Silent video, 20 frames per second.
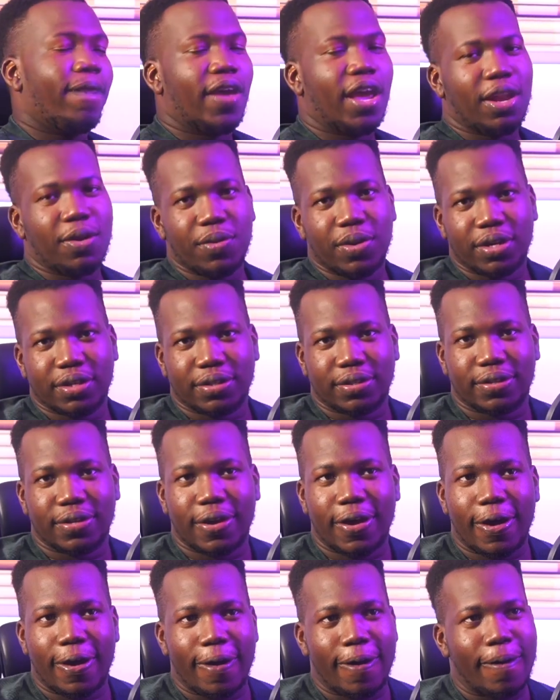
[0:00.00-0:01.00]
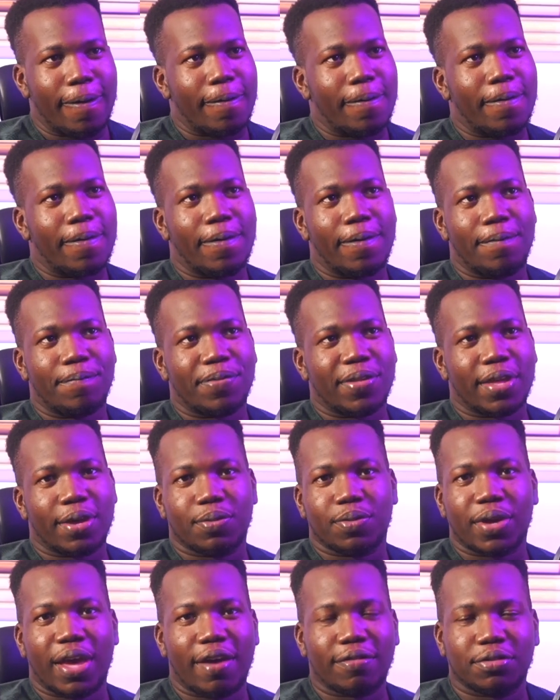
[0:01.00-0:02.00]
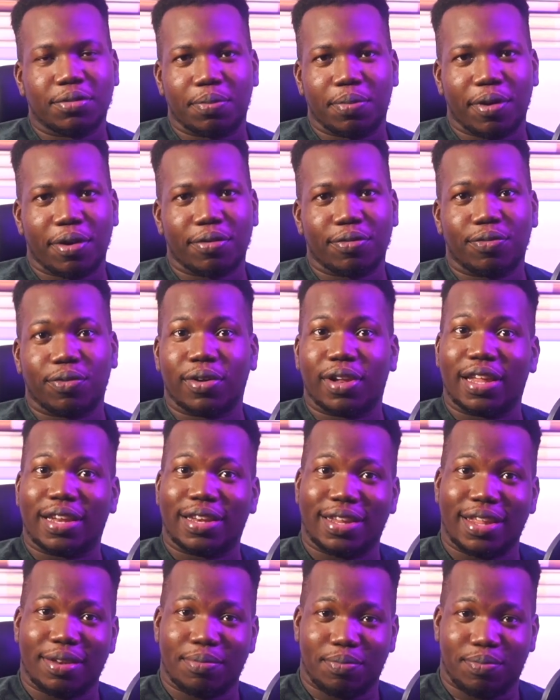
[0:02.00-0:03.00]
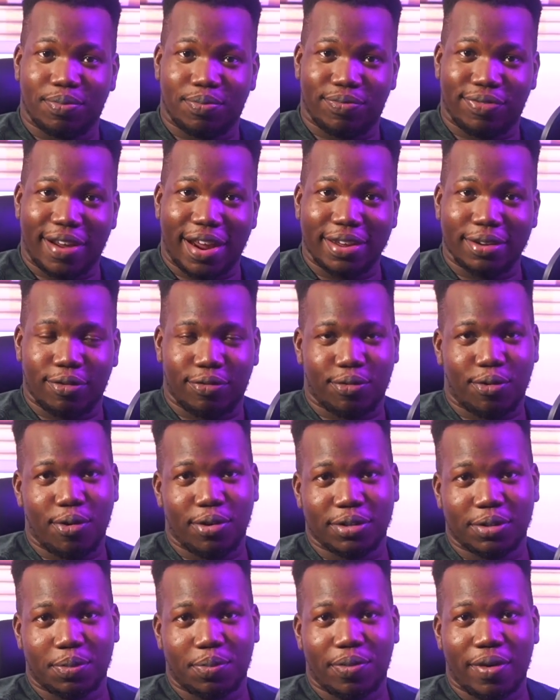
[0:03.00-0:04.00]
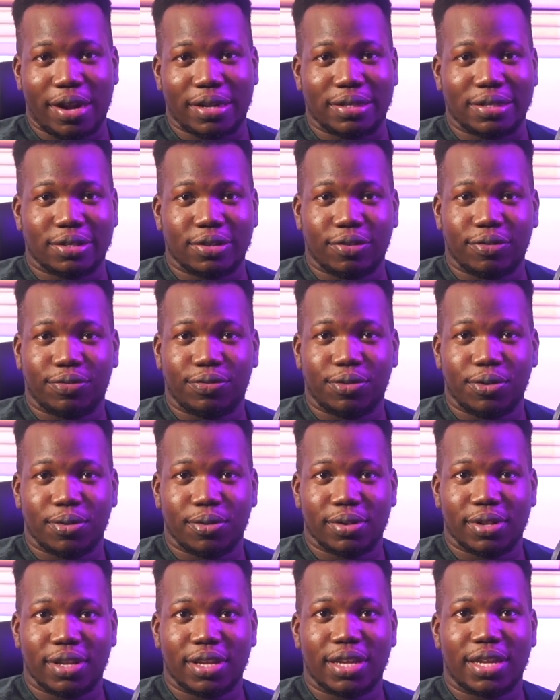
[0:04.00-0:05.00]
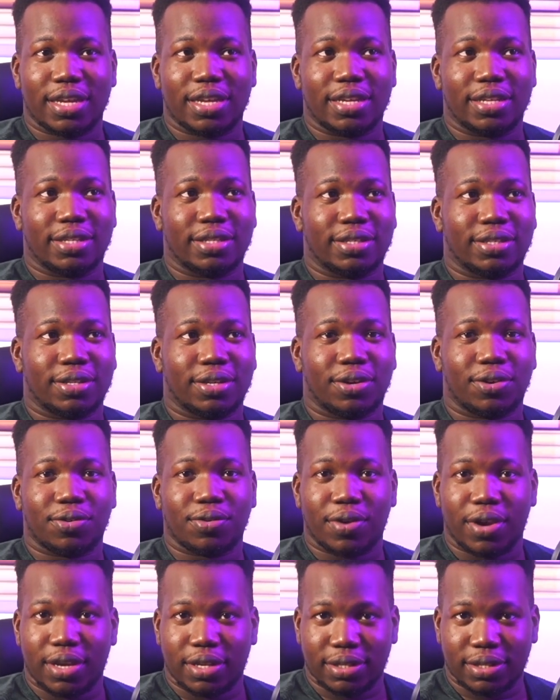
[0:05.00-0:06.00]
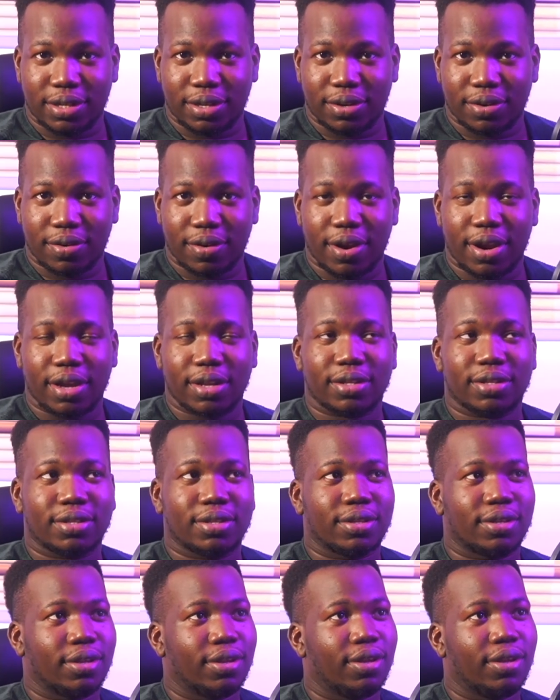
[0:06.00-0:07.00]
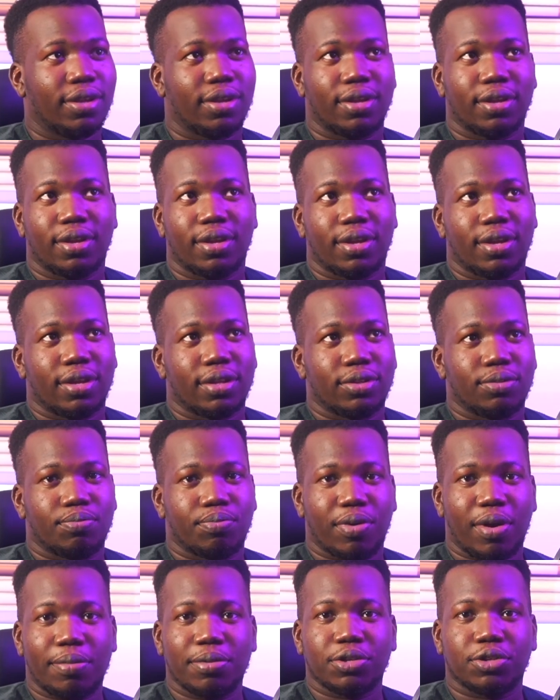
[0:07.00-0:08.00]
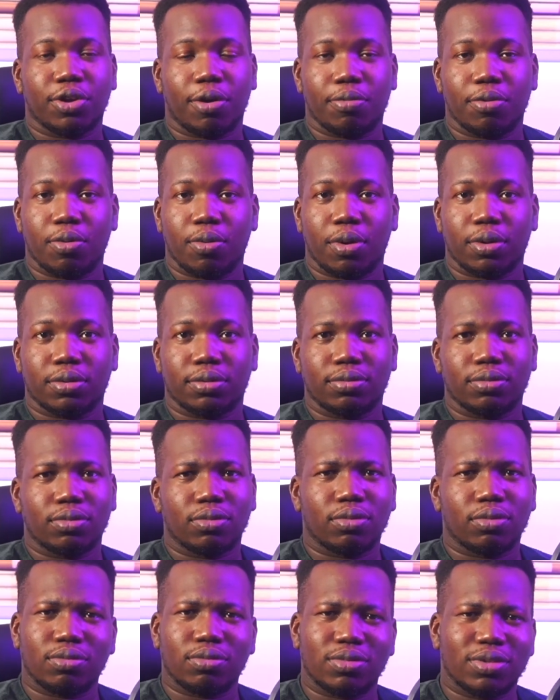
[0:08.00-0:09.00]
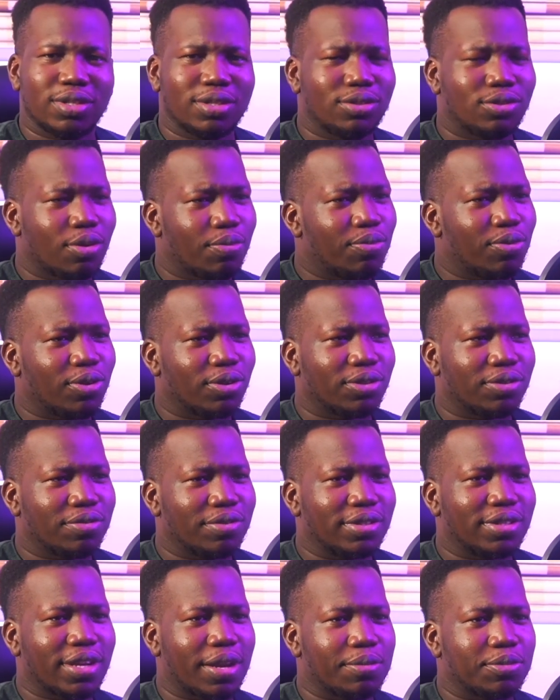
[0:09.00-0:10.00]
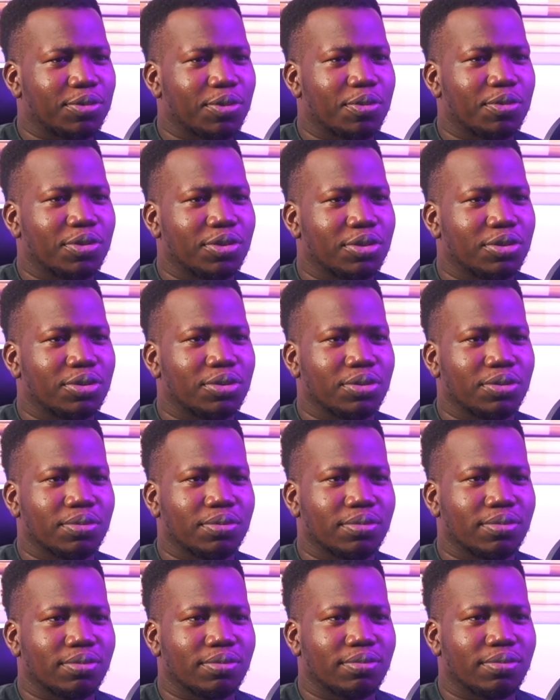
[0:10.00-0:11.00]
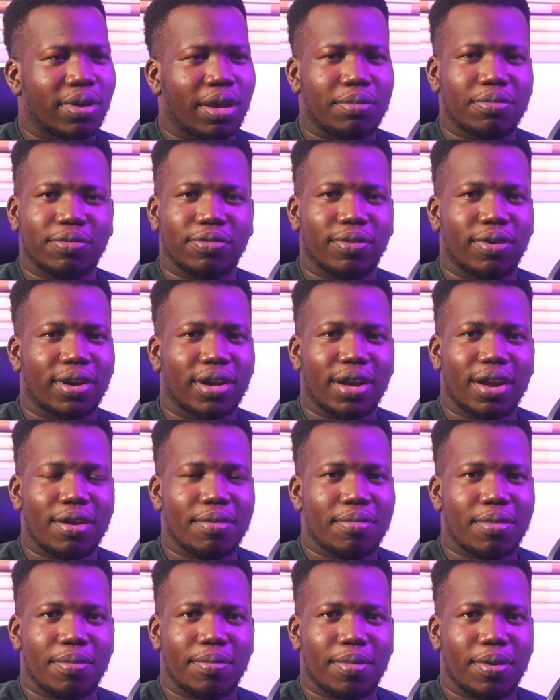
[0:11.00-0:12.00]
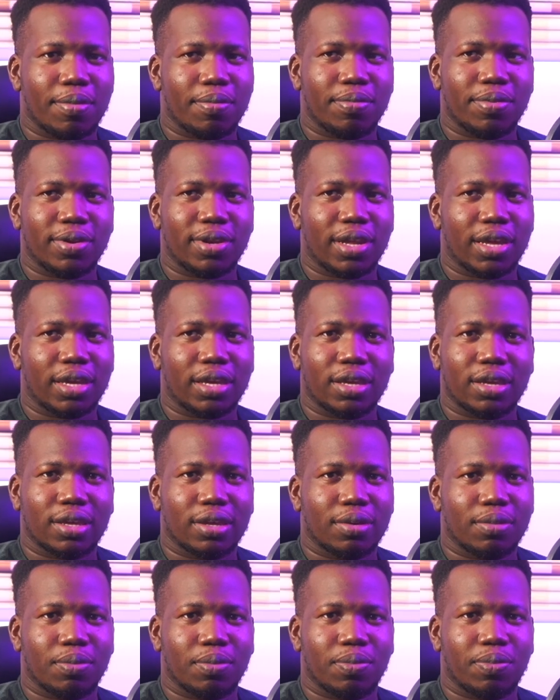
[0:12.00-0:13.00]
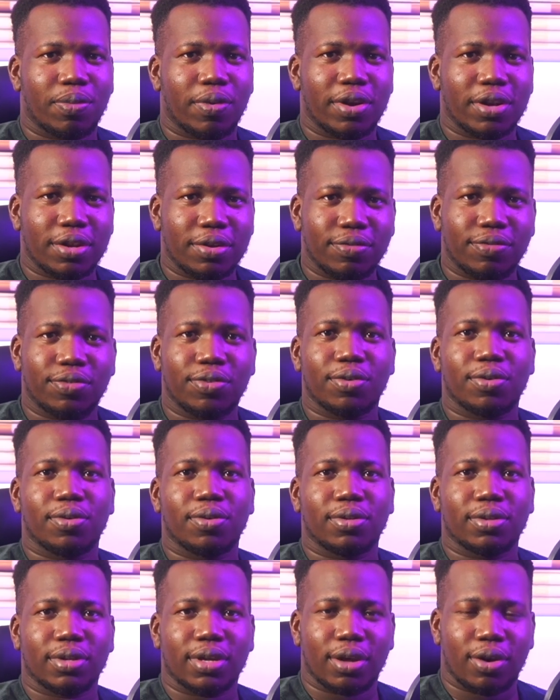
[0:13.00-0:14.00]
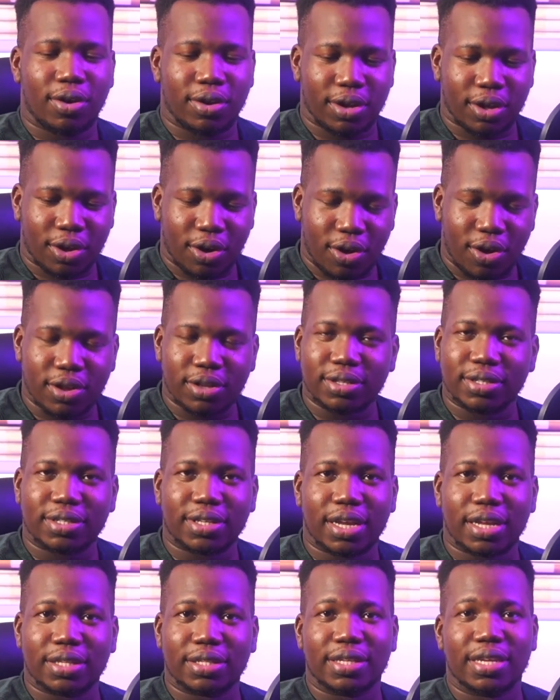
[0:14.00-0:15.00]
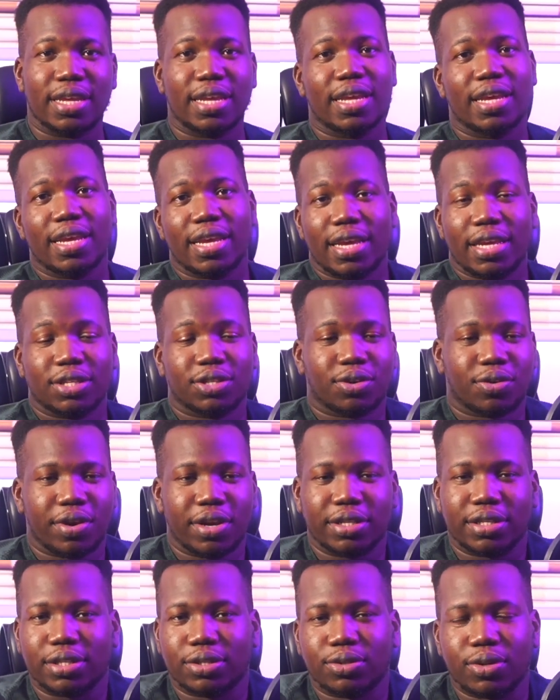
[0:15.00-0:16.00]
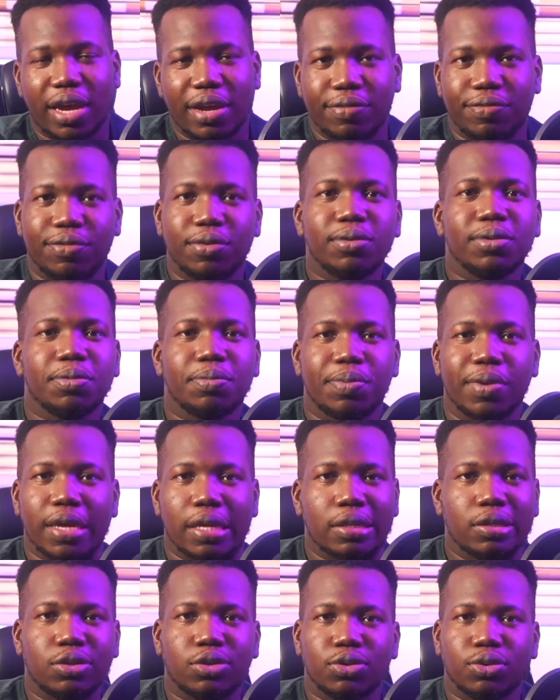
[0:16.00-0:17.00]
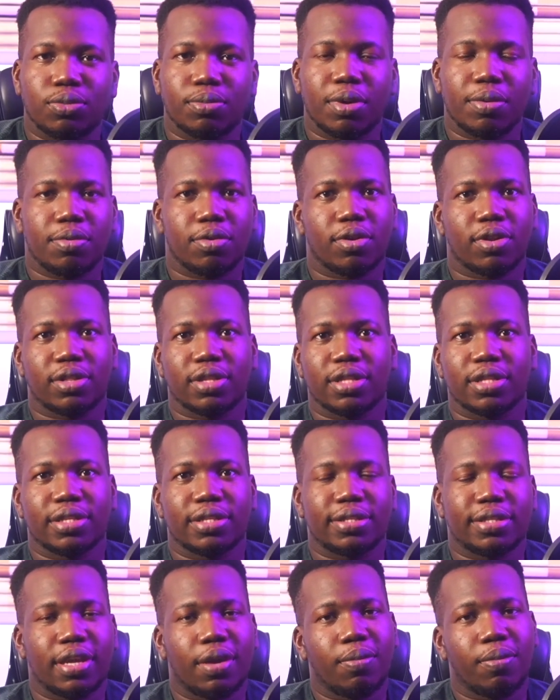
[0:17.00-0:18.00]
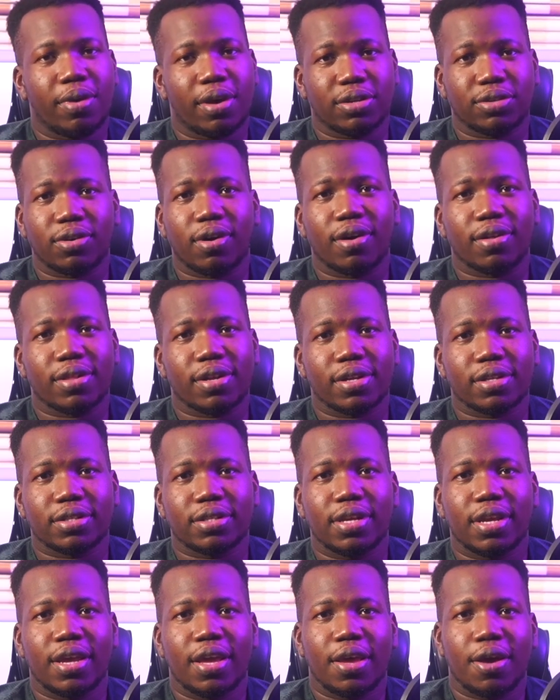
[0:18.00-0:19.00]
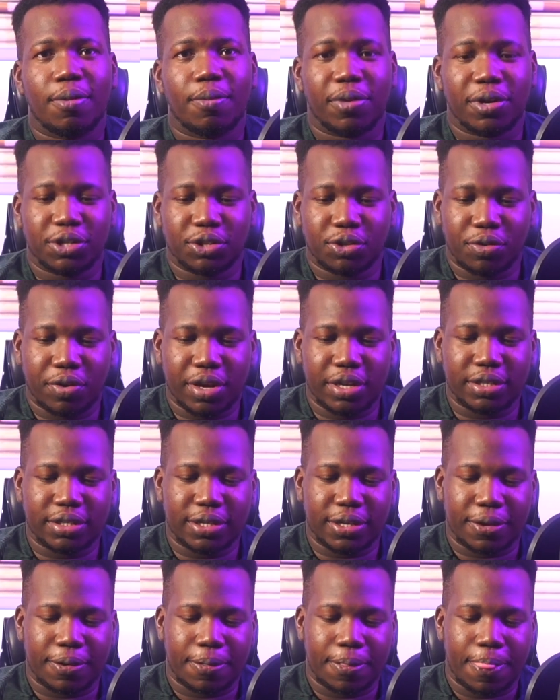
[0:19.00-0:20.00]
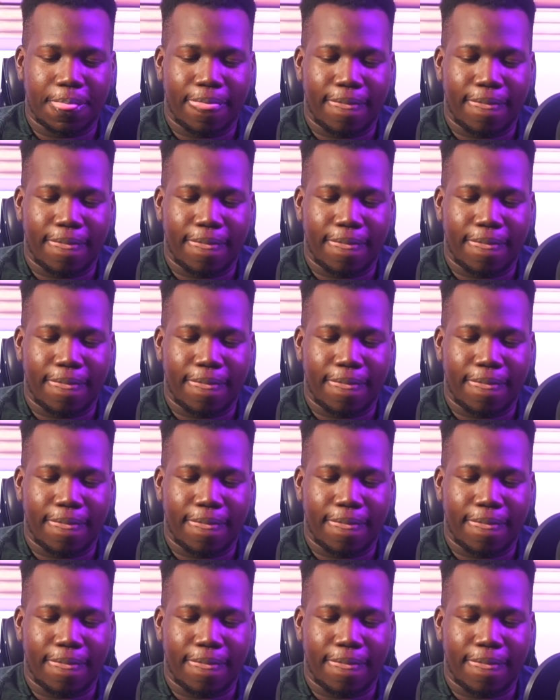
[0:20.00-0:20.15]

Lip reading: Anyways, we have to burn fuel, and then of course the prices of fuel is crazy, right? Probably double what was it, double or three times what we used to buy before. I can't remember, but like burning fuel on a constant, it's crazy. So I feel the pain too, maybe not in the same way as others, but it's crazy.